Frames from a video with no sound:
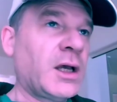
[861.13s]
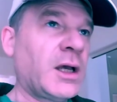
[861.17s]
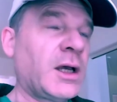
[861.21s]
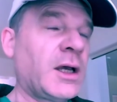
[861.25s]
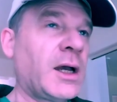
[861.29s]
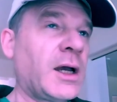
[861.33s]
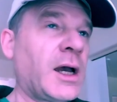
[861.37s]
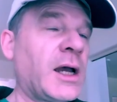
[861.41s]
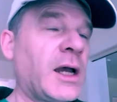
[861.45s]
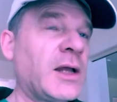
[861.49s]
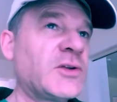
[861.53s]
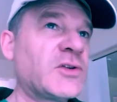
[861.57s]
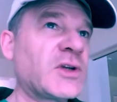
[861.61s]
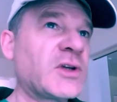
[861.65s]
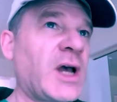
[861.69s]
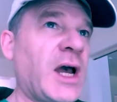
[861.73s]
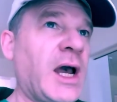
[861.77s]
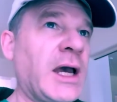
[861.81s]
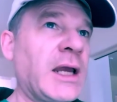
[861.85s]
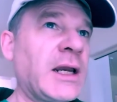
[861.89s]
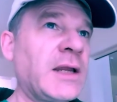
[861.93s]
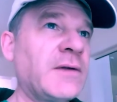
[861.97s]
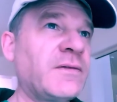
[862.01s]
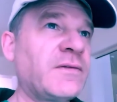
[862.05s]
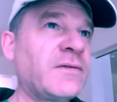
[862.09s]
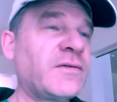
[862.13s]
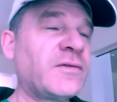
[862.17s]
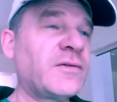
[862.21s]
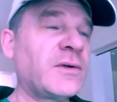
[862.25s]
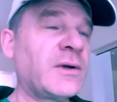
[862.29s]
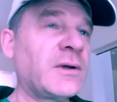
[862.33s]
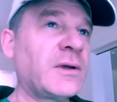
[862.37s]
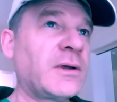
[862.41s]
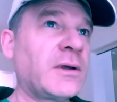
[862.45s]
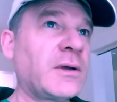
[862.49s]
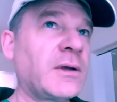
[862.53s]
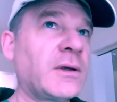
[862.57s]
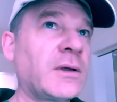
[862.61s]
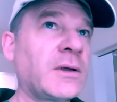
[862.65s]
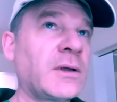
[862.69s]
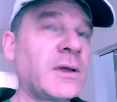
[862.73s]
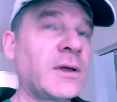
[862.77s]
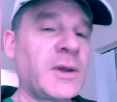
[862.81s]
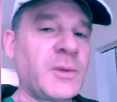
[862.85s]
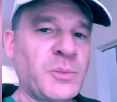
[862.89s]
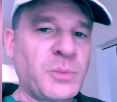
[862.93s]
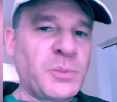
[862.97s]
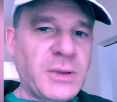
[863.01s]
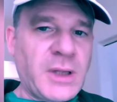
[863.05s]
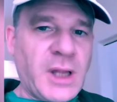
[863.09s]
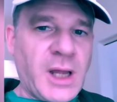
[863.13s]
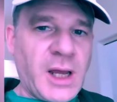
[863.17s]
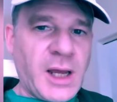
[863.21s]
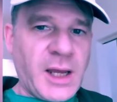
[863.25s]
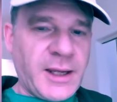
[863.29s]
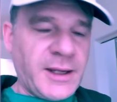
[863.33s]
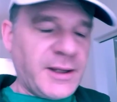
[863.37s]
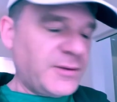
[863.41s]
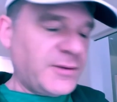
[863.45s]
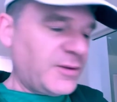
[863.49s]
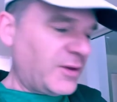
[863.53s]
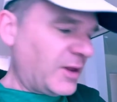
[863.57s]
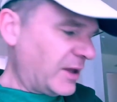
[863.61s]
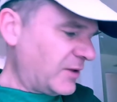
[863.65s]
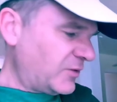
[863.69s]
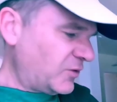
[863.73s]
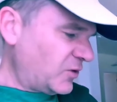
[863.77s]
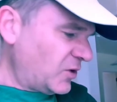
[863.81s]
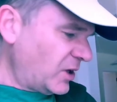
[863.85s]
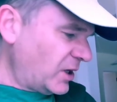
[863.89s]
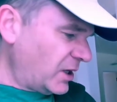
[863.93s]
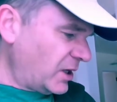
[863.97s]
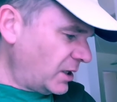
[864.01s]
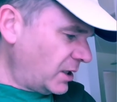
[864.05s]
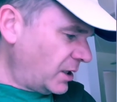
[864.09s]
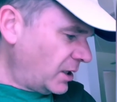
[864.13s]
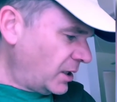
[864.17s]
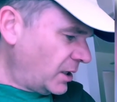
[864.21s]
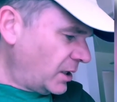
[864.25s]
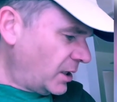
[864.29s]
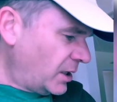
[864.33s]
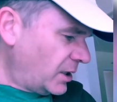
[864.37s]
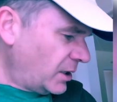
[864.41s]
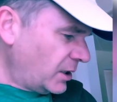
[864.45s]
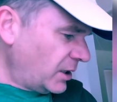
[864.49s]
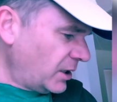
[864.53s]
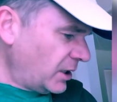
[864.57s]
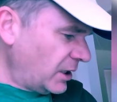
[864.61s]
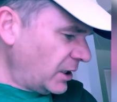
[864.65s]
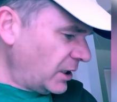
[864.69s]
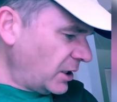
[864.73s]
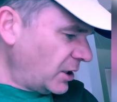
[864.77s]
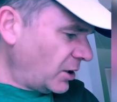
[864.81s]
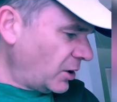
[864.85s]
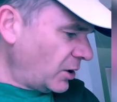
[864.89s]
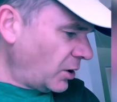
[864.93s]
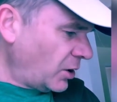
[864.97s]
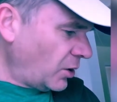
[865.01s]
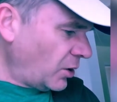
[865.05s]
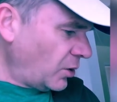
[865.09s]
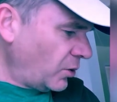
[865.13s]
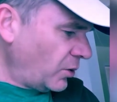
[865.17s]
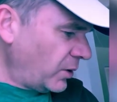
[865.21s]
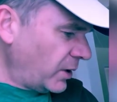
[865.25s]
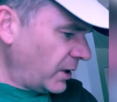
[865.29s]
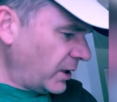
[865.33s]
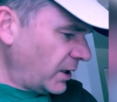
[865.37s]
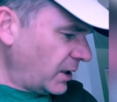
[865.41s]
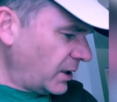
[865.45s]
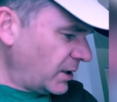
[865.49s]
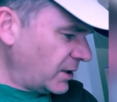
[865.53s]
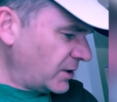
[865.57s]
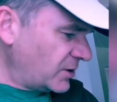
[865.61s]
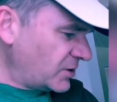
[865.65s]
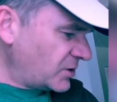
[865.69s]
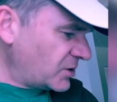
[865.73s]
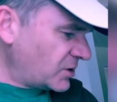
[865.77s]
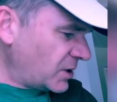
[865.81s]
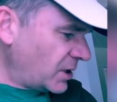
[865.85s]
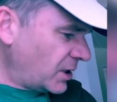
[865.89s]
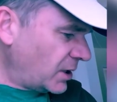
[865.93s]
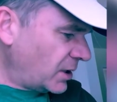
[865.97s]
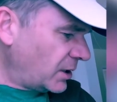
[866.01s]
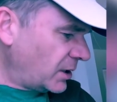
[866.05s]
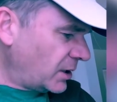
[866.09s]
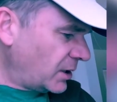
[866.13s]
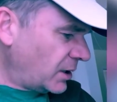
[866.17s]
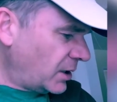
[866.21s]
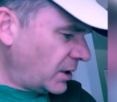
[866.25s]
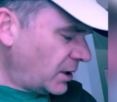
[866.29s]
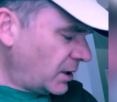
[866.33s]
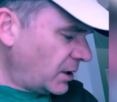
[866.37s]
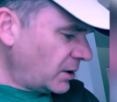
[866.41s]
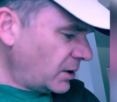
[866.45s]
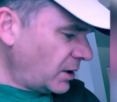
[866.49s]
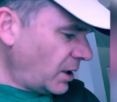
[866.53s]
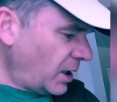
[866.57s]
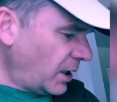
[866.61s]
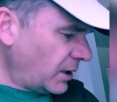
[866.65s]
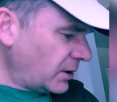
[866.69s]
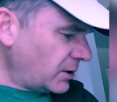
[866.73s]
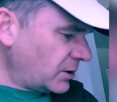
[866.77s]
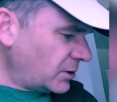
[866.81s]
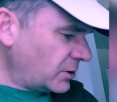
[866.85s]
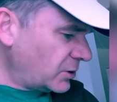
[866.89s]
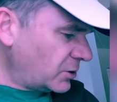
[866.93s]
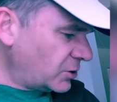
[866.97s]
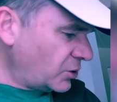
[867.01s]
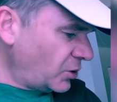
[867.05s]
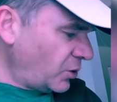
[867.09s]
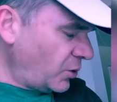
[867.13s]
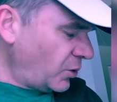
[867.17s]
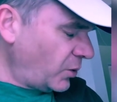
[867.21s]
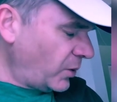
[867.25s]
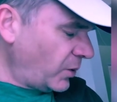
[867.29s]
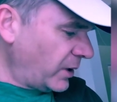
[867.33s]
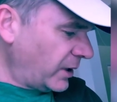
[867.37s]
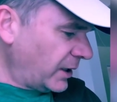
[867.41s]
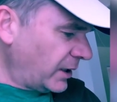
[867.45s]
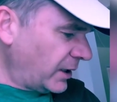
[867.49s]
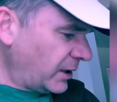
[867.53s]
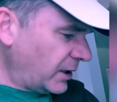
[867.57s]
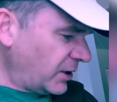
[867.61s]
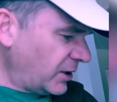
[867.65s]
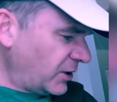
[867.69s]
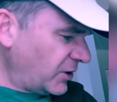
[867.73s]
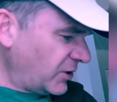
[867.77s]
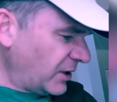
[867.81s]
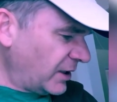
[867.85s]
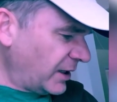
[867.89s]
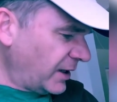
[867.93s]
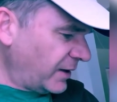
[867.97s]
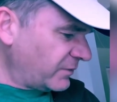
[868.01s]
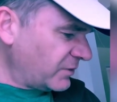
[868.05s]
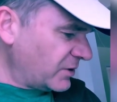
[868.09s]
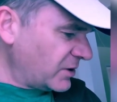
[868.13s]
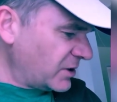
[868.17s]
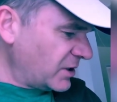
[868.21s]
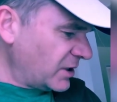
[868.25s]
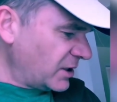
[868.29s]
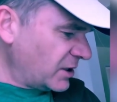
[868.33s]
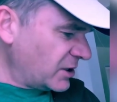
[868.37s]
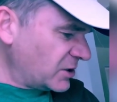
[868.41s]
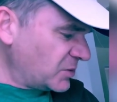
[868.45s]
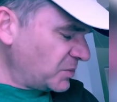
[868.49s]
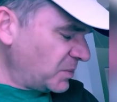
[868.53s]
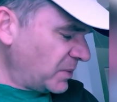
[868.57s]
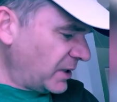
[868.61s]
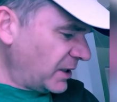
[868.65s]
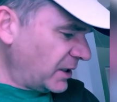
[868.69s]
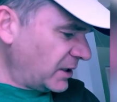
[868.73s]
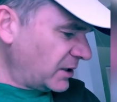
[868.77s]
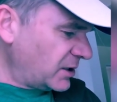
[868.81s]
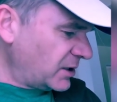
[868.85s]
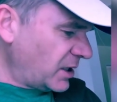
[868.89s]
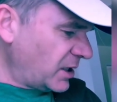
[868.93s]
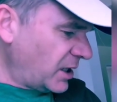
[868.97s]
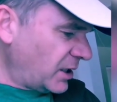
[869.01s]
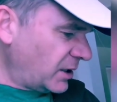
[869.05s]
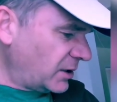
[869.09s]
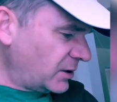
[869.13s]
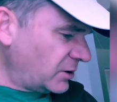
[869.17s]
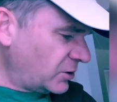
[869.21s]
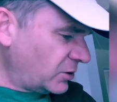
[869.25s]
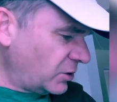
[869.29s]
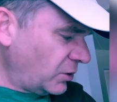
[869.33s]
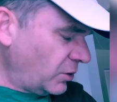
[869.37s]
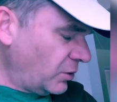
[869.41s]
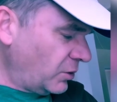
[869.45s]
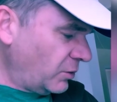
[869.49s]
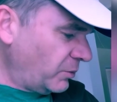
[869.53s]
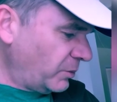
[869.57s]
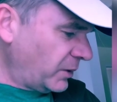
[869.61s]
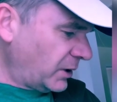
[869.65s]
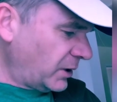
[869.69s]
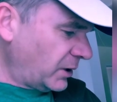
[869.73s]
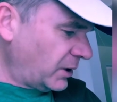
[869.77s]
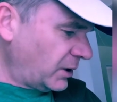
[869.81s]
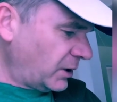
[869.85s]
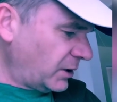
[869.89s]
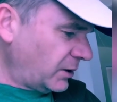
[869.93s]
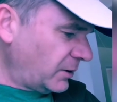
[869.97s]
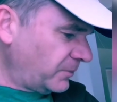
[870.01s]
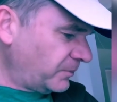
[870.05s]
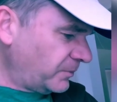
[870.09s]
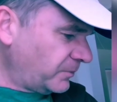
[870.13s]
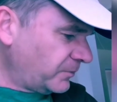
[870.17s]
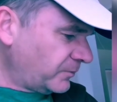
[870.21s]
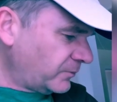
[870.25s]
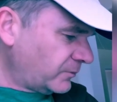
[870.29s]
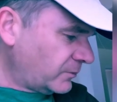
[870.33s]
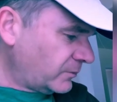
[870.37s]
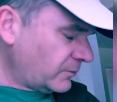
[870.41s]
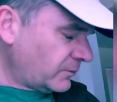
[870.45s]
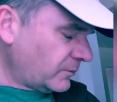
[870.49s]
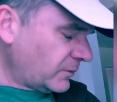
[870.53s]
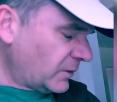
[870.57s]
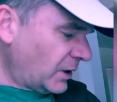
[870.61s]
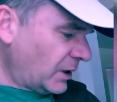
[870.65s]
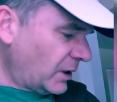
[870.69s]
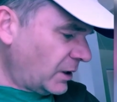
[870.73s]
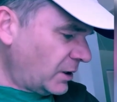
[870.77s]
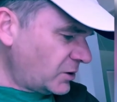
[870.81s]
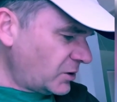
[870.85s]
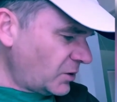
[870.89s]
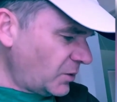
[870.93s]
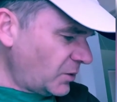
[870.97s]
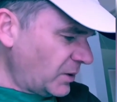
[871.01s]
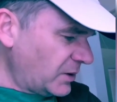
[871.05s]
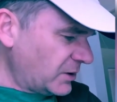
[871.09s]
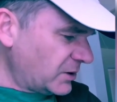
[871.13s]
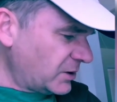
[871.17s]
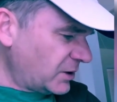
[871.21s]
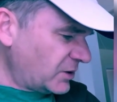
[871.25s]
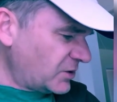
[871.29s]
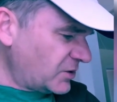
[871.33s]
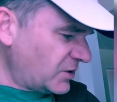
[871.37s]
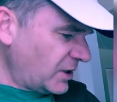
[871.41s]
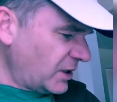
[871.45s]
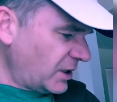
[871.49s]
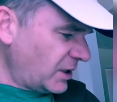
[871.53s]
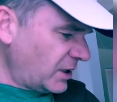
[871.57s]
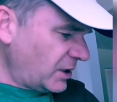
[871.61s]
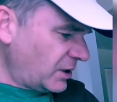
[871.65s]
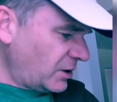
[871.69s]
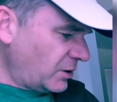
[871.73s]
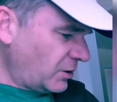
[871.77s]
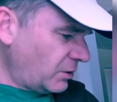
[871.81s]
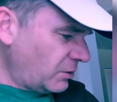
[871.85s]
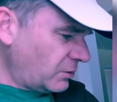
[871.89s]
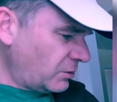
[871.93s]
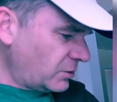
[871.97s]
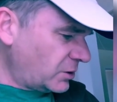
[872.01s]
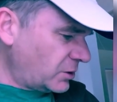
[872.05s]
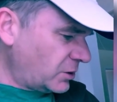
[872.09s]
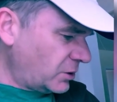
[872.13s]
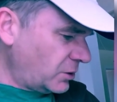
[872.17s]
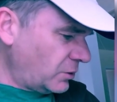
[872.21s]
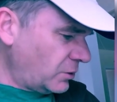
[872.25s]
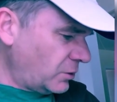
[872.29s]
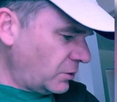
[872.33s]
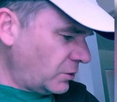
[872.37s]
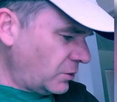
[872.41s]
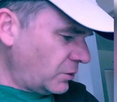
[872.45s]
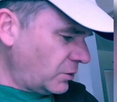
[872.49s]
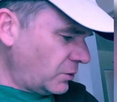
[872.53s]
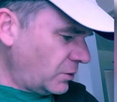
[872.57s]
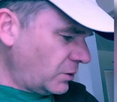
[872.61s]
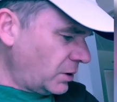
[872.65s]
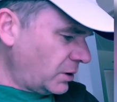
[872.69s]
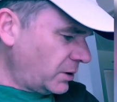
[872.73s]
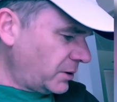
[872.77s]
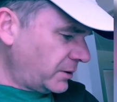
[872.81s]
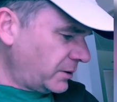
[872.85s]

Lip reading: It's kind of implying that the ego is not doing anything. Everything is being done to me. So what does the ego do?